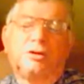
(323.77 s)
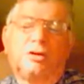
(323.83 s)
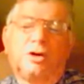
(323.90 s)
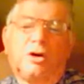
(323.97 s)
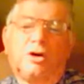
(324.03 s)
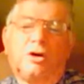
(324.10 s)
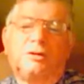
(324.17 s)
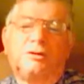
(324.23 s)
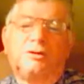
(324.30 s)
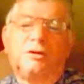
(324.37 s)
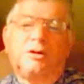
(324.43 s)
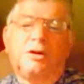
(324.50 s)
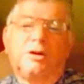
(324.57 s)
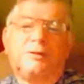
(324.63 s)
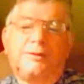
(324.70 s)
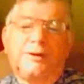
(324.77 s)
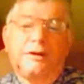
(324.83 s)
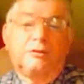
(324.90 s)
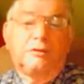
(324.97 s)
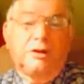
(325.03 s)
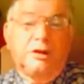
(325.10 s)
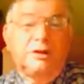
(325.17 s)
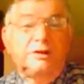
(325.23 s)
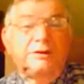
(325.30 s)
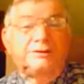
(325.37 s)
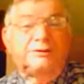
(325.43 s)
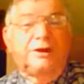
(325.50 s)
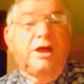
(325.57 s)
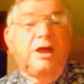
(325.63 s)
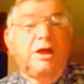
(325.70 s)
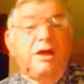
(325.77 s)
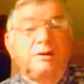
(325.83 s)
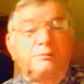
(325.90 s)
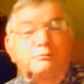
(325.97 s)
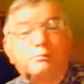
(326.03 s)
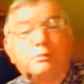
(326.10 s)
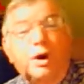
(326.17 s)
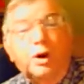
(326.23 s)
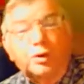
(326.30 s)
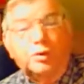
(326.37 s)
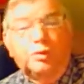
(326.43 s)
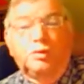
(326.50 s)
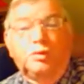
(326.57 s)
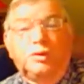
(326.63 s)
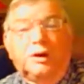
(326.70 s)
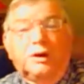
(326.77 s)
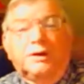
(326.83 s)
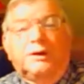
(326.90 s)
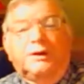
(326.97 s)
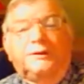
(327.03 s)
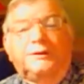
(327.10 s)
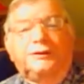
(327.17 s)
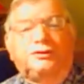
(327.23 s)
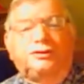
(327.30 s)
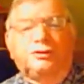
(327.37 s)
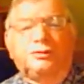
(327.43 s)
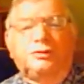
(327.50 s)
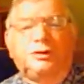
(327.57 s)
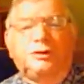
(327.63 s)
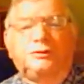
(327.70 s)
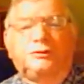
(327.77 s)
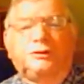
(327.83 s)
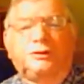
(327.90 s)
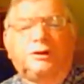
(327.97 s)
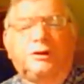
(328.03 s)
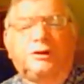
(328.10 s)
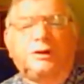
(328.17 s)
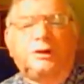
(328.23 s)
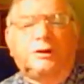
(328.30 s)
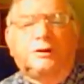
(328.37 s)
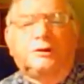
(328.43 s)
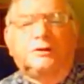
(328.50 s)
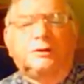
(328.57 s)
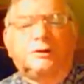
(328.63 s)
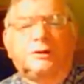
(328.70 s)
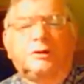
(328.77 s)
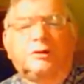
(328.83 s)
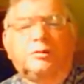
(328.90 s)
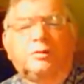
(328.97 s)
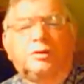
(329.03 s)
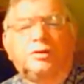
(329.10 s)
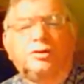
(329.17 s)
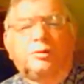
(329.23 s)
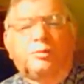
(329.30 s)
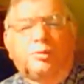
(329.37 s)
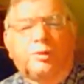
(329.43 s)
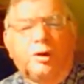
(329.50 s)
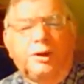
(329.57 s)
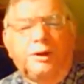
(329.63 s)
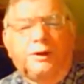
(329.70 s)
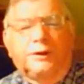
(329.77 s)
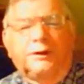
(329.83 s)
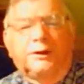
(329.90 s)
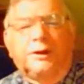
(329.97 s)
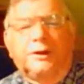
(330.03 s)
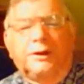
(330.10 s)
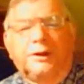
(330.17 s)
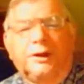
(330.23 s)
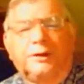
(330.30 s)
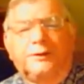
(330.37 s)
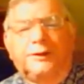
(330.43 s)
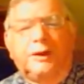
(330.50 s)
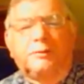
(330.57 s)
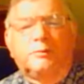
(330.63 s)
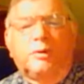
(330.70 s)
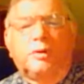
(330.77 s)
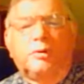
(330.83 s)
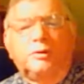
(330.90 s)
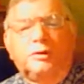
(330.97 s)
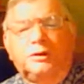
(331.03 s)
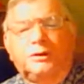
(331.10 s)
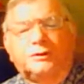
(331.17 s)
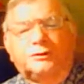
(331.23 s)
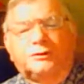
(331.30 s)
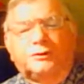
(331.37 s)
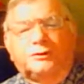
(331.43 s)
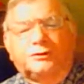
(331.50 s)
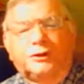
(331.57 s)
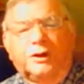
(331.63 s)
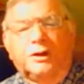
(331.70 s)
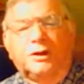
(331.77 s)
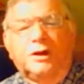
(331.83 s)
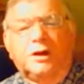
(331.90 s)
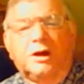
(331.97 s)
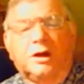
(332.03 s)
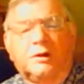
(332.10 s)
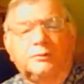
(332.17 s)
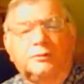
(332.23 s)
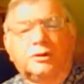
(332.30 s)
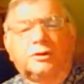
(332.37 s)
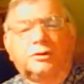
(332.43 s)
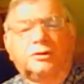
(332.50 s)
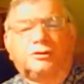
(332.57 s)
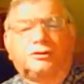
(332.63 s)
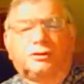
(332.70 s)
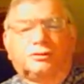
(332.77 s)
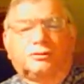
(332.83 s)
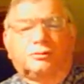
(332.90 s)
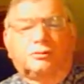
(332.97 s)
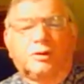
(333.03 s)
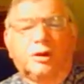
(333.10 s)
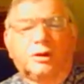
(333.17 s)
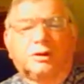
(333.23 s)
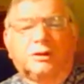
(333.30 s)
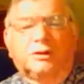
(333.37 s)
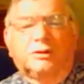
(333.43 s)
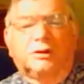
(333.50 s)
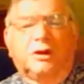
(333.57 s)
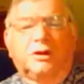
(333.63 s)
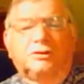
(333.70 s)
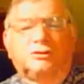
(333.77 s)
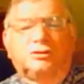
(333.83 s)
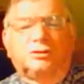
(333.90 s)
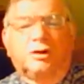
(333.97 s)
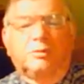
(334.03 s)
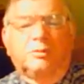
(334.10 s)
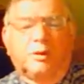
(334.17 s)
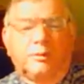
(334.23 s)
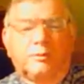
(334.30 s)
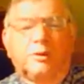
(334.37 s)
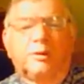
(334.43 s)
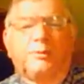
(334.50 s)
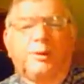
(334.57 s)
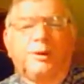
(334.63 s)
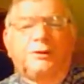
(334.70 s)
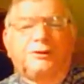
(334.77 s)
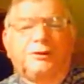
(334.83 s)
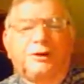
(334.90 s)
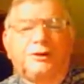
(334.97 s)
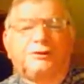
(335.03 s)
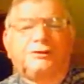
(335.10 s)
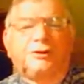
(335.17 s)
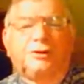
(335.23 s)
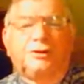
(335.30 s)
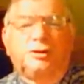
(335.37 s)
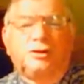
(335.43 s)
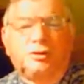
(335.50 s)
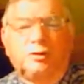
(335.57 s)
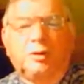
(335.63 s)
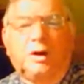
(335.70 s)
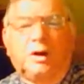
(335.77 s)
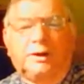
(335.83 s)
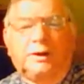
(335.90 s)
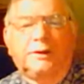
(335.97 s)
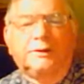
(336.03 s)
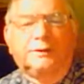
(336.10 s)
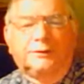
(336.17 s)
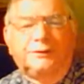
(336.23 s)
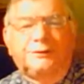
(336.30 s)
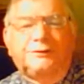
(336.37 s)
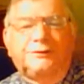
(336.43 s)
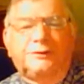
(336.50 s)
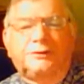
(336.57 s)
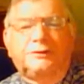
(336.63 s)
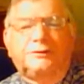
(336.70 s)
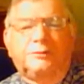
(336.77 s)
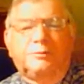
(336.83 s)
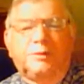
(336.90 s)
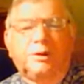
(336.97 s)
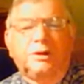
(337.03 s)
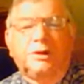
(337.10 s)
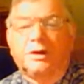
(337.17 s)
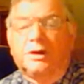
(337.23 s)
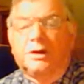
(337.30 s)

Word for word: God. There is a mode that you need to get in when you're praying. And that mode is to say, I'm not going to just recognize you, God, but I'm going to pay attention that you are listening to me.